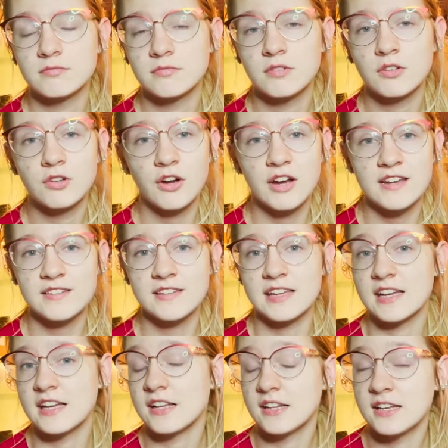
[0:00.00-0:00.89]

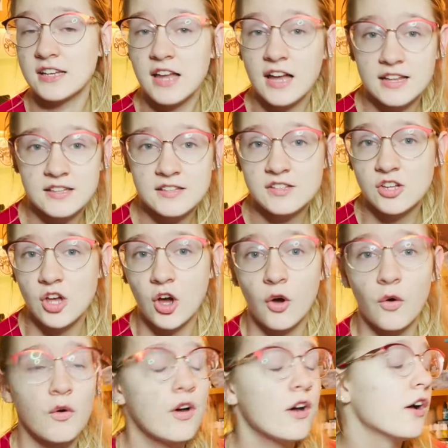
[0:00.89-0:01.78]
Crazy.
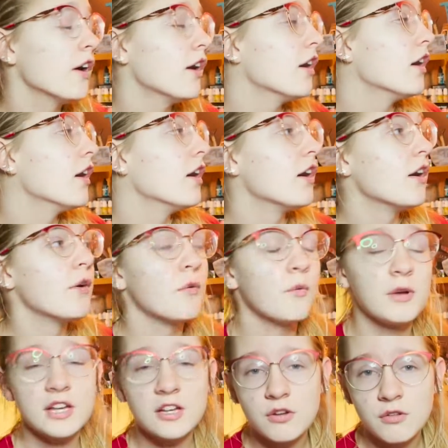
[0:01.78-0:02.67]
Nutso.
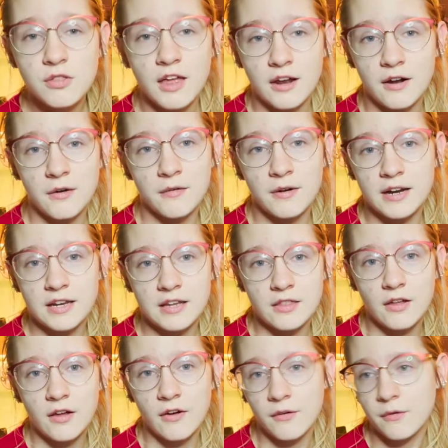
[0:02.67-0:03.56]
We knew that already
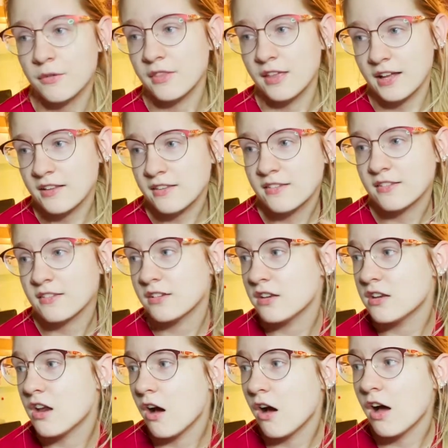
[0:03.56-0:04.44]
though. That's
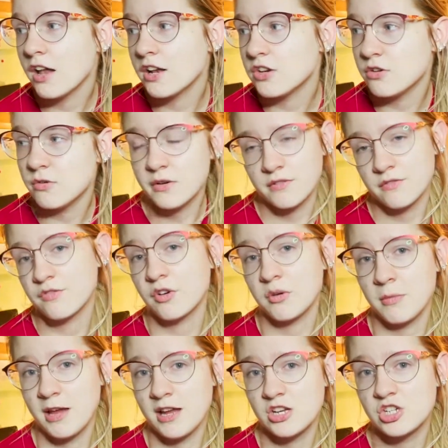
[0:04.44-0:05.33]
not new
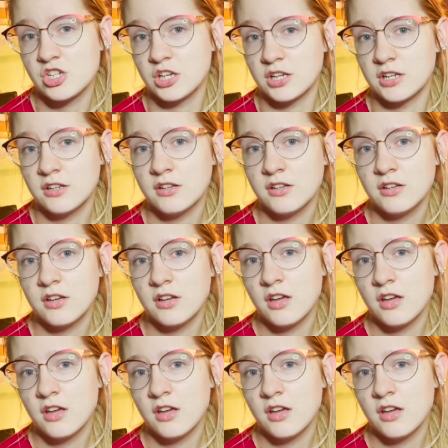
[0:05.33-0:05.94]
information.